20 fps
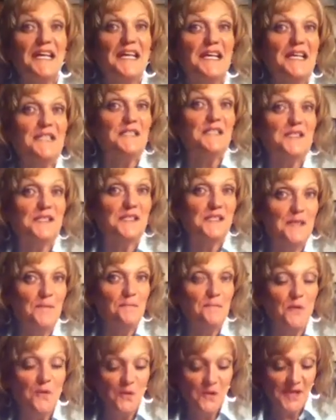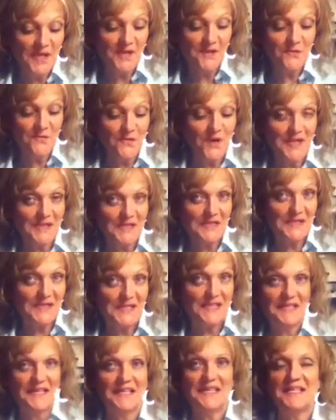It's simple and
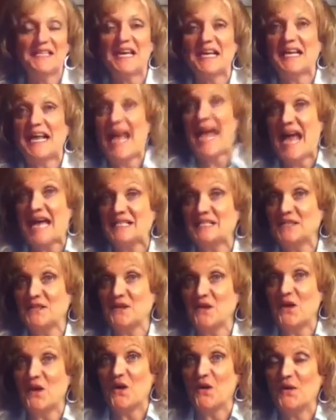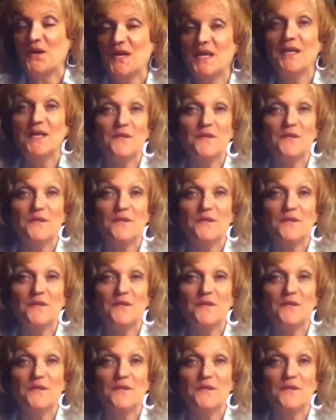rustic, yet has it all.